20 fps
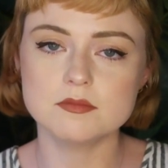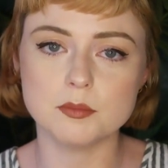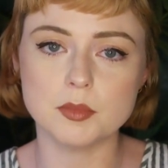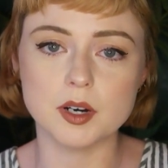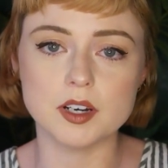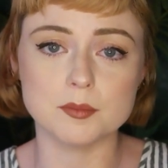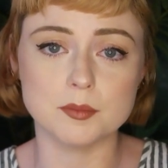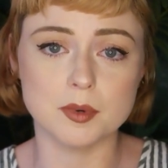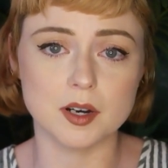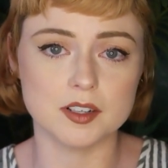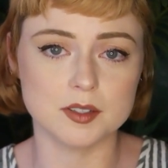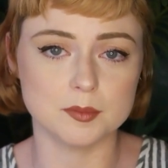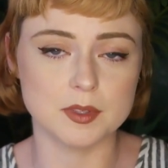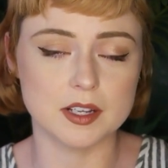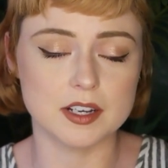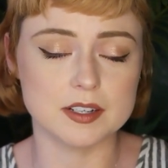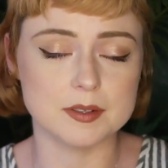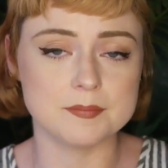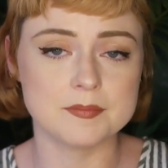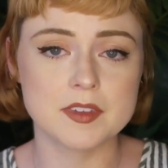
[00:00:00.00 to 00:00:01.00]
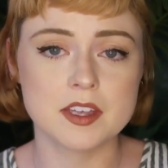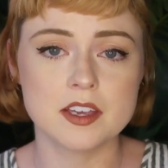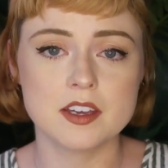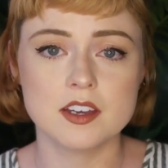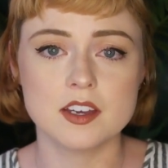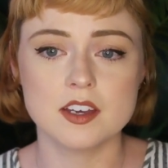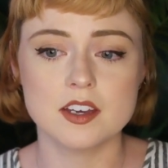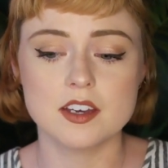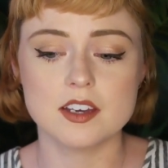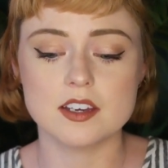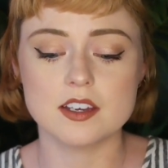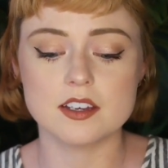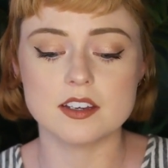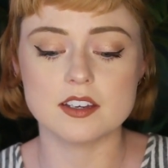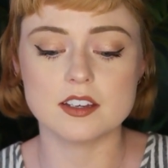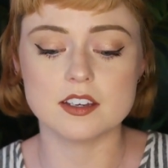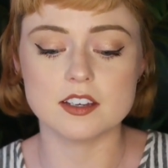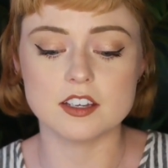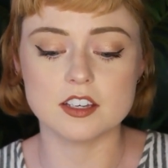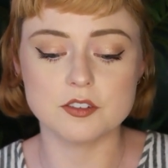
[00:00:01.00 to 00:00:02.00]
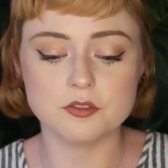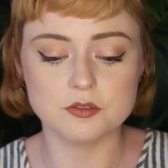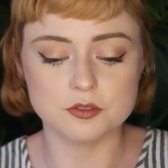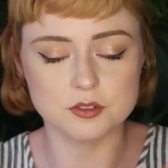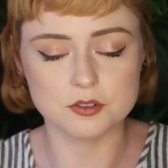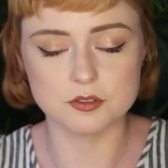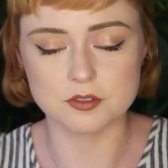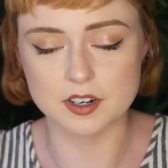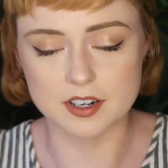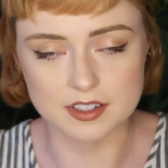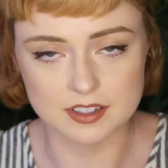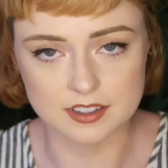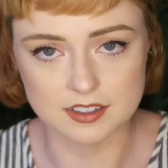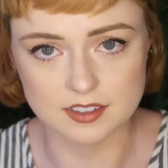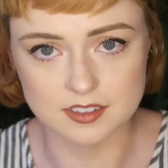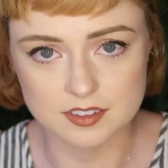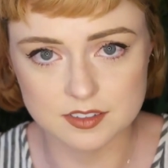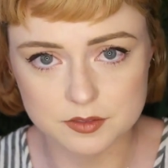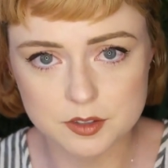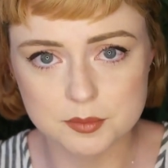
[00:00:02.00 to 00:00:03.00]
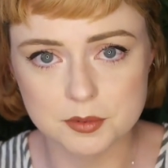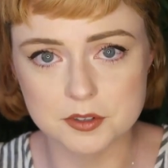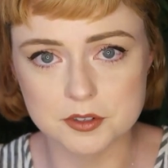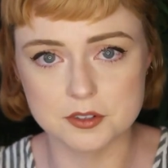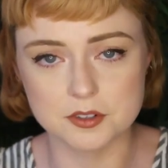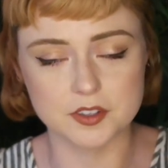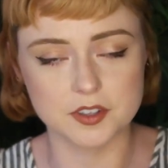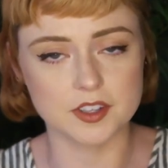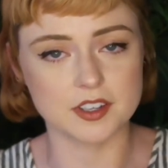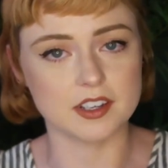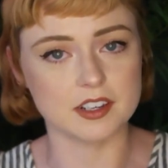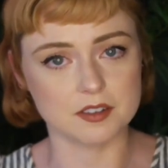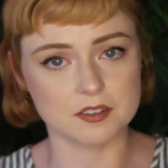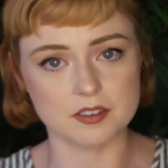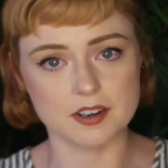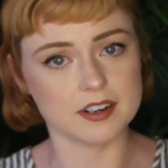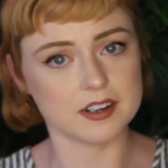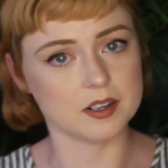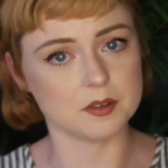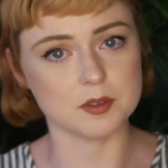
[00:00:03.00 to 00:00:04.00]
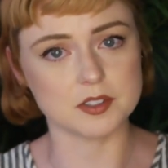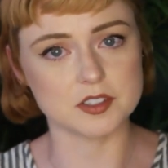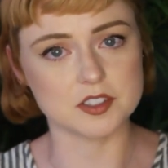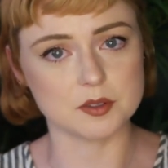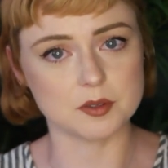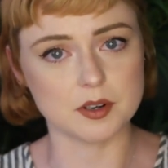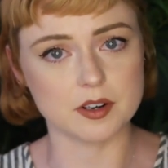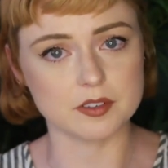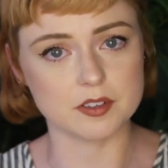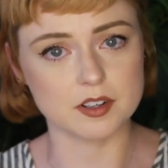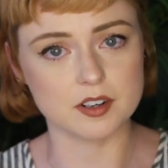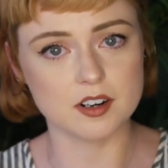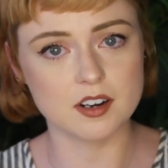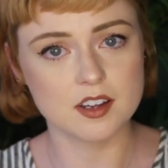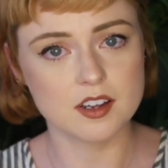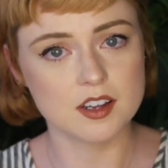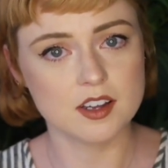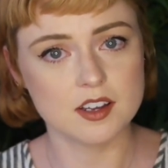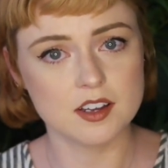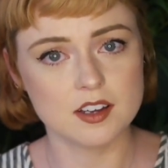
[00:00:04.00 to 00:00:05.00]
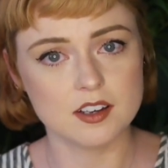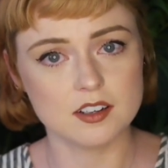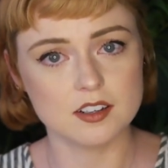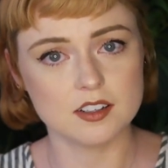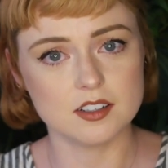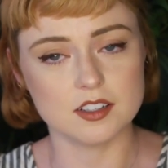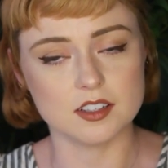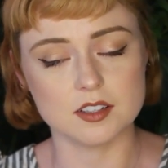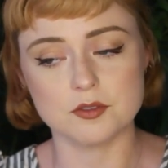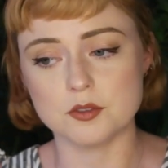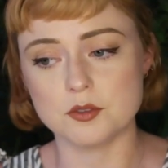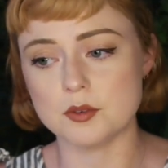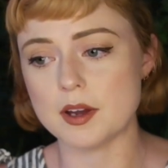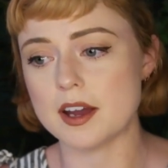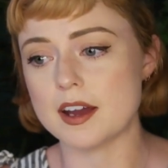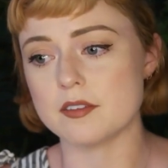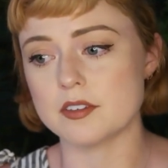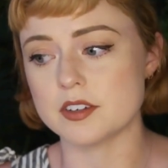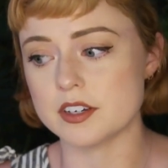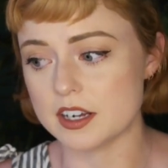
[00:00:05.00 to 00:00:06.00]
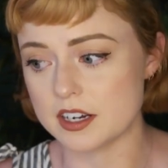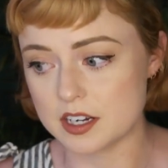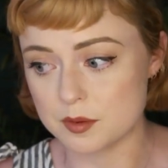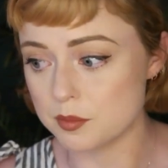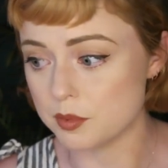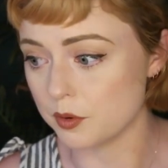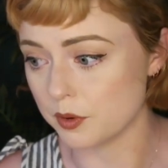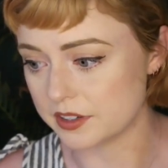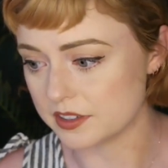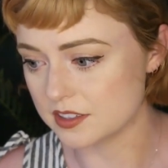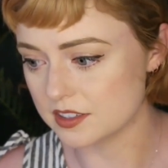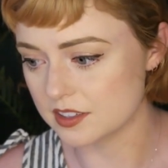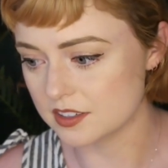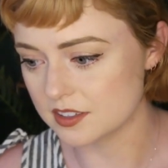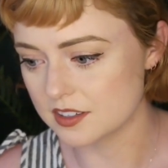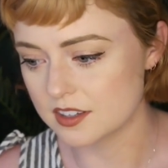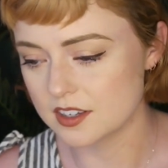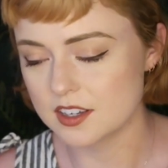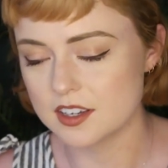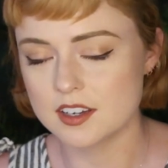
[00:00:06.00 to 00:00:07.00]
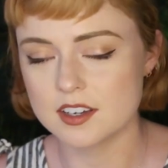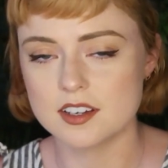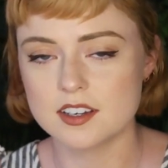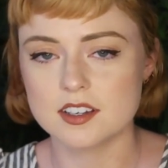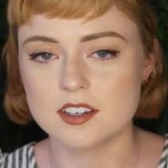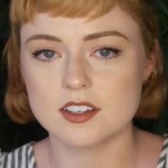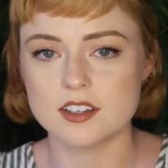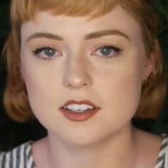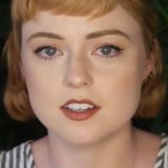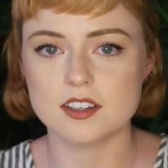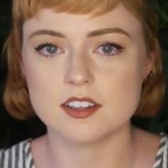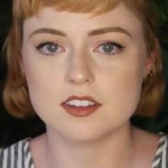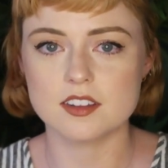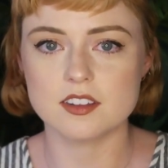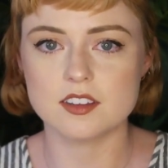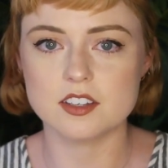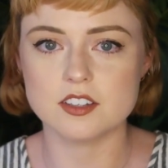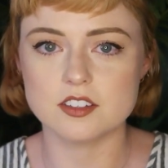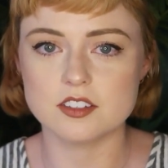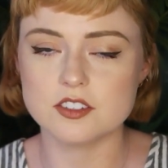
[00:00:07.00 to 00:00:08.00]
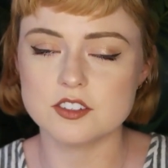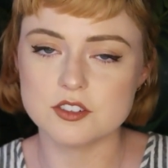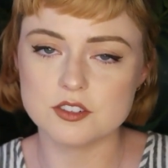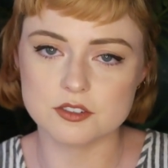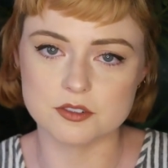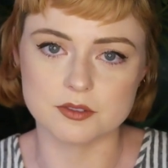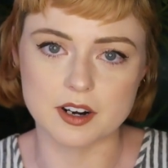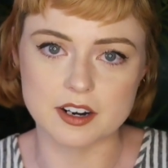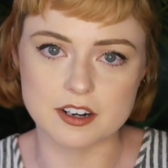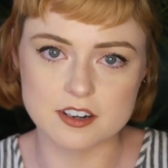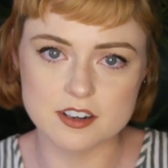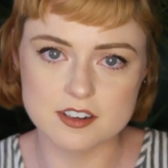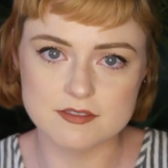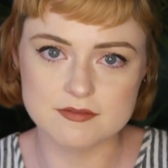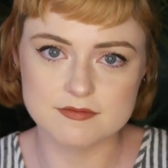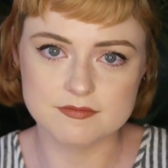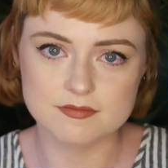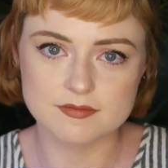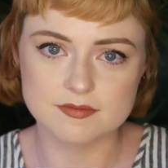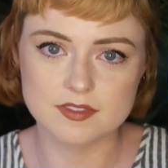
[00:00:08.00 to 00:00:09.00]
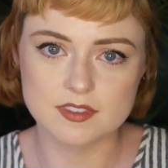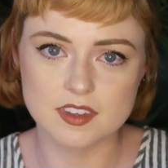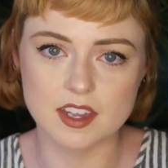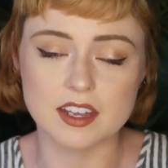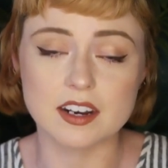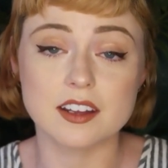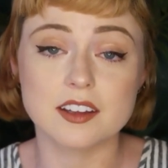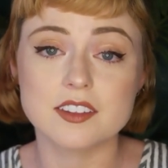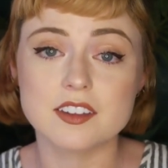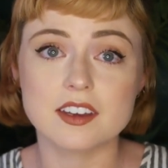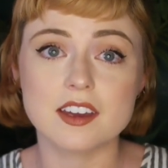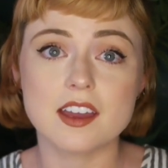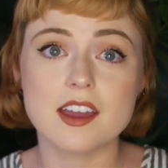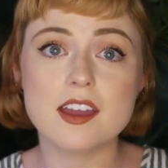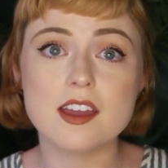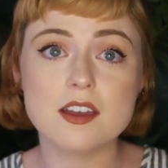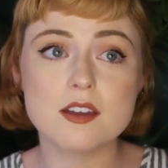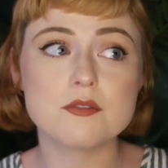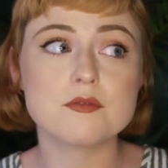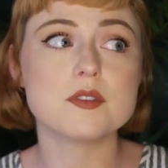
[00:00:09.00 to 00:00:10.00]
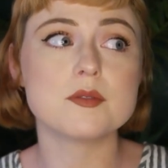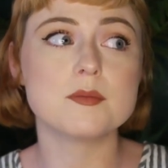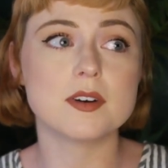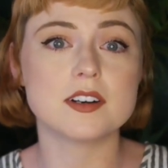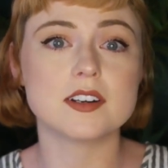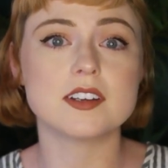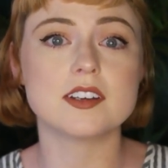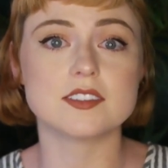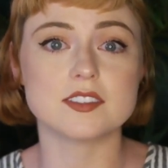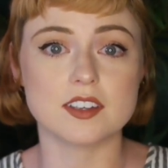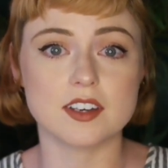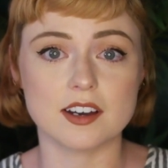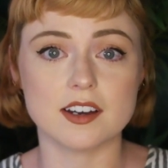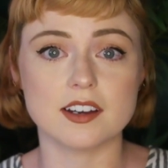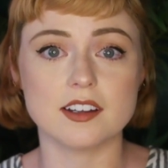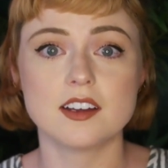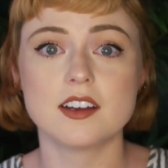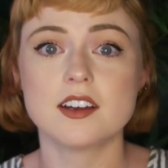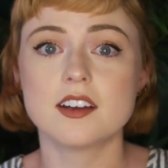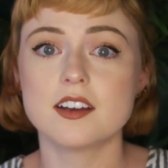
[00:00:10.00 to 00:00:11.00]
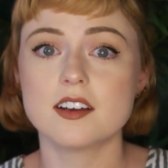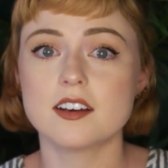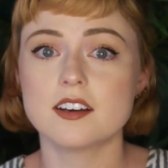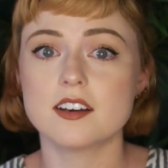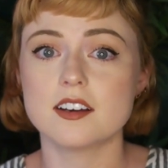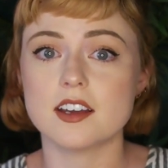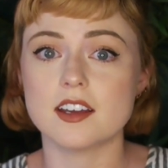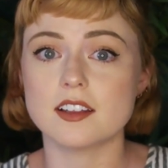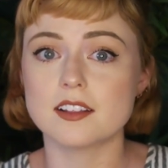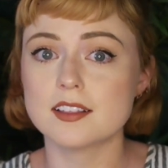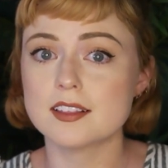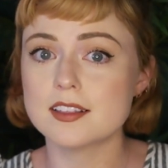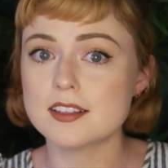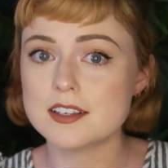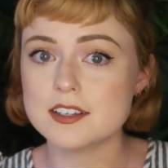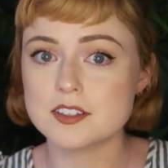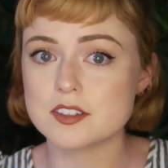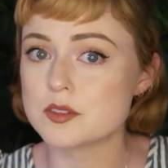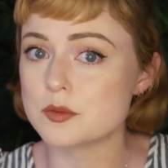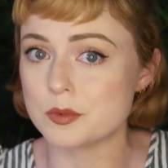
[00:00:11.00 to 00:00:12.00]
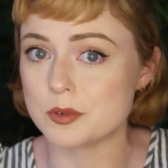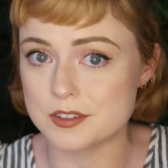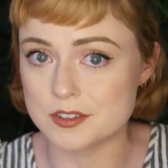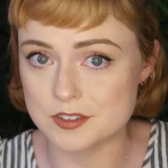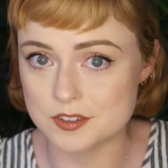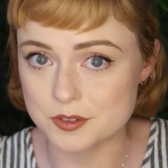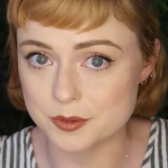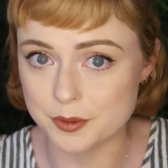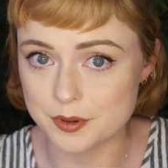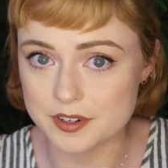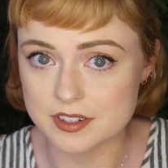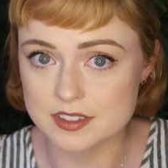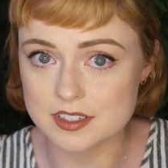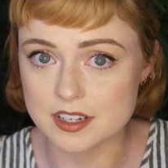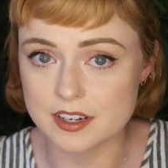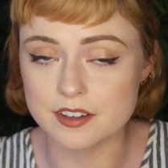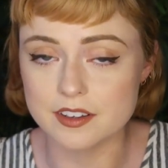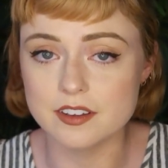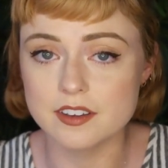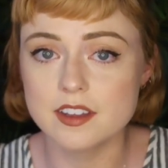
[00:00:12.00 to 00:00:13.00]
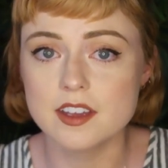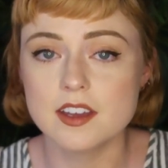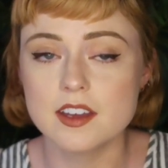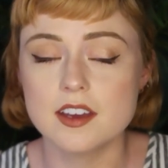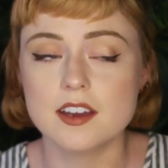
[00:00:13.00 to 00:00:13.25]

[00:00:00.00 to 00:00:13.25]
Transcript: But bottom line, if you're writing, if you're producing any writing whatsoever, if you have at any point then you're a writer. And I think everybody has got at least one story to tell.